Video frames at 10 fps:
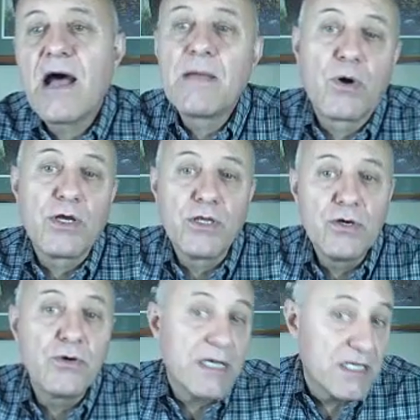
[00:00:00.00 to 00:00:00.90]
How I bore
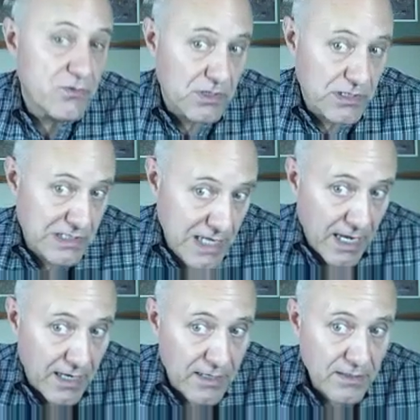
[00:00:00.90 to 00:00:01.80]
you, Israel's
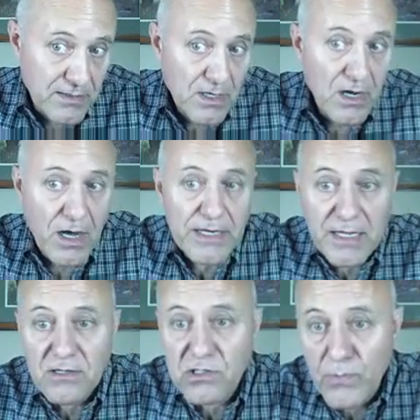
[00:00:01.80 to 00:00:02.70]
seed,
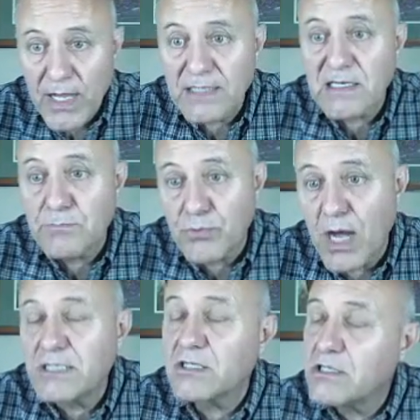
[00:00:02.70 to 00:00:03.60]
on eagle's wings and
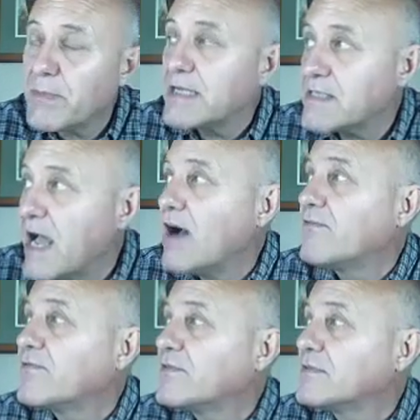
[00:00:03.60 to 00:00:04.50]
brought you to
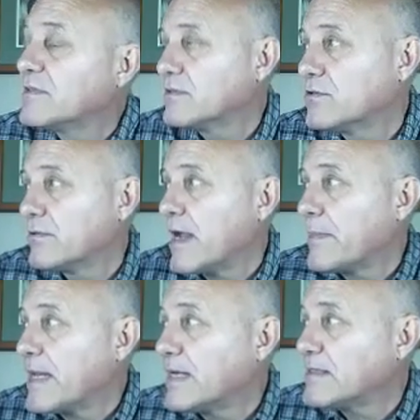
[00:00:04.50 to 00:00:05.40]
myself. It's
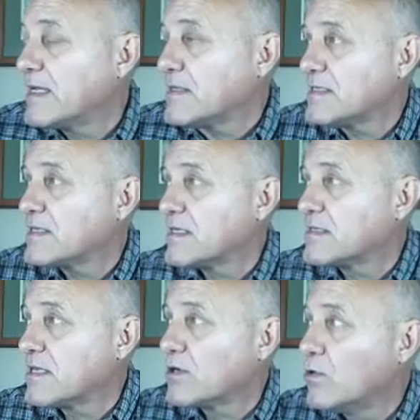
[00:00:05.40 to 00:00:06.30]
Deuteronomy 19. This is
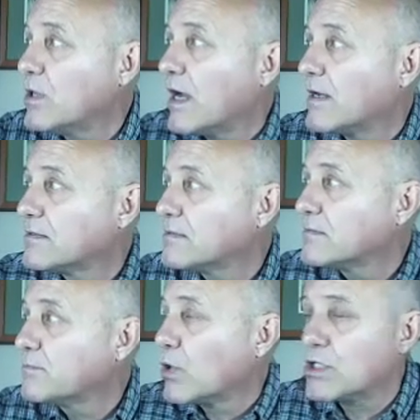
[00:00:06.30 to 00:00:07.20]
the segula
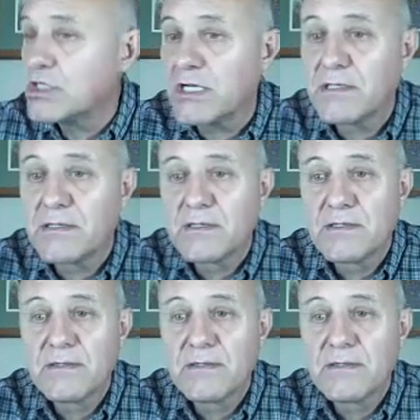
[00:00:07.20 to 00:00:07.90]
portion.